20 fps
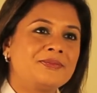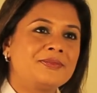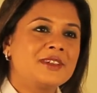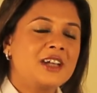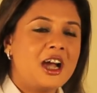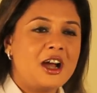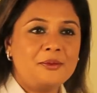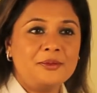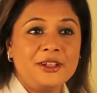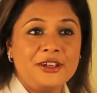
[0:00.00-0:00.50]

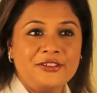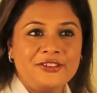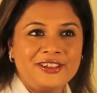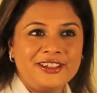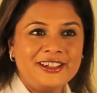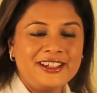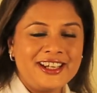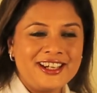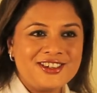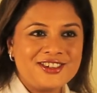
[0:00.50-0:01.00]
harmony with
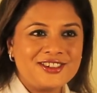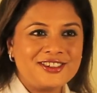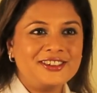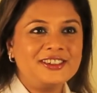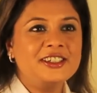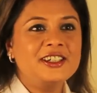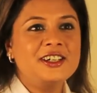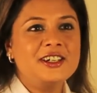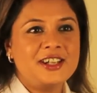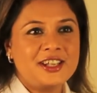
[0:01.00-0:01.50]
nature,
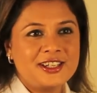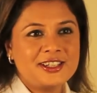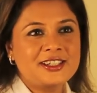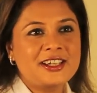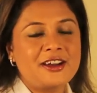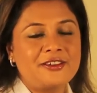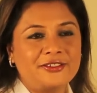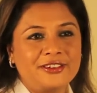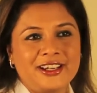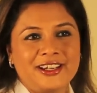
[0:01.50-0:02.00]

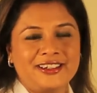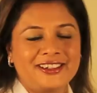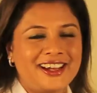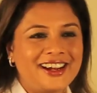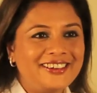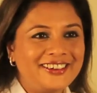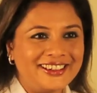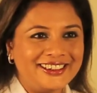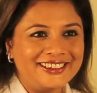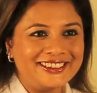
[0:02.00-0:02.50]
discovery, and
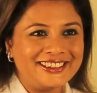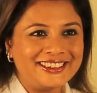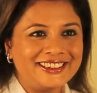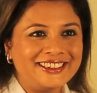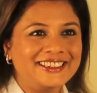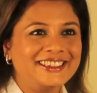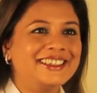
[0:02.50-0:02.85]
courage.